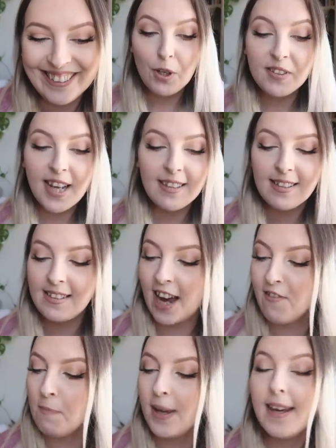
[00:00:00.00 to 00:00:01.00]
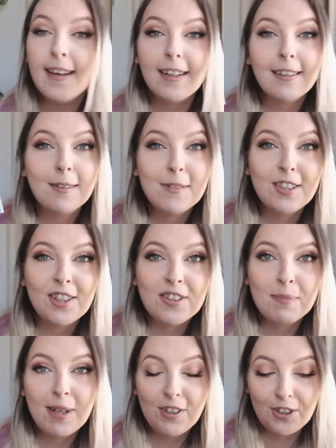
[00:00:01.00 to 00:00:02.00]
We also had staff pick, which I
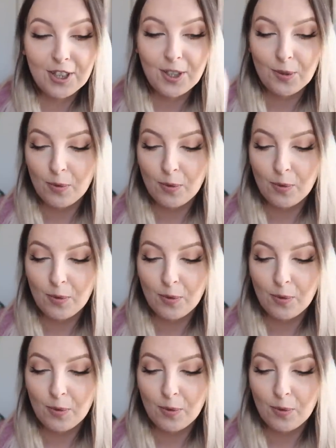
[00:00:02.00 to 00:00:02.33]
just mentioned